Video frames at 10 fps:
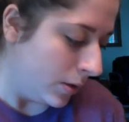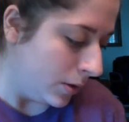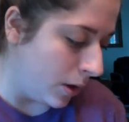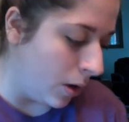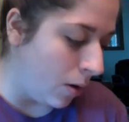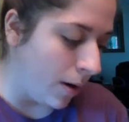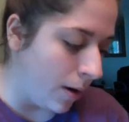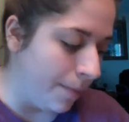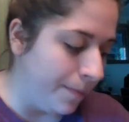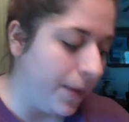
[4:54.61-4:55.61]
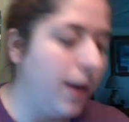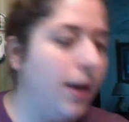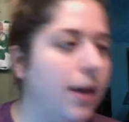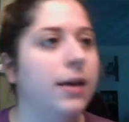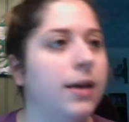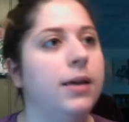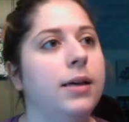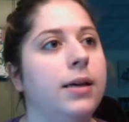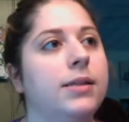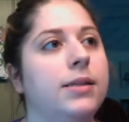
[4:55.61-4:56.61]
So,
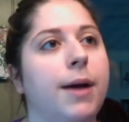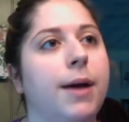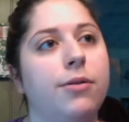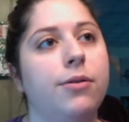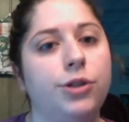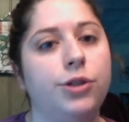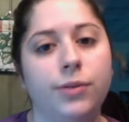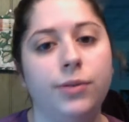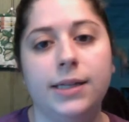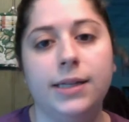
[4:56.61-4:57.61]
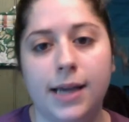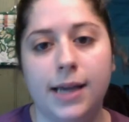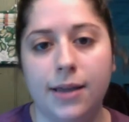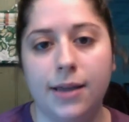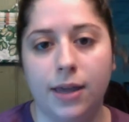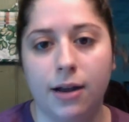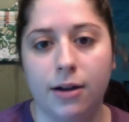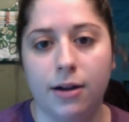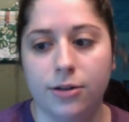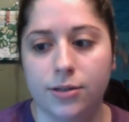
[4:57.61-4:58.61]
it's about June and Day, and the
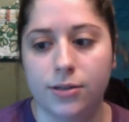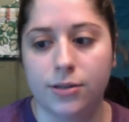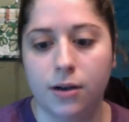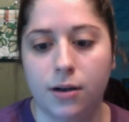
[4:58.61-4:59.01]
characters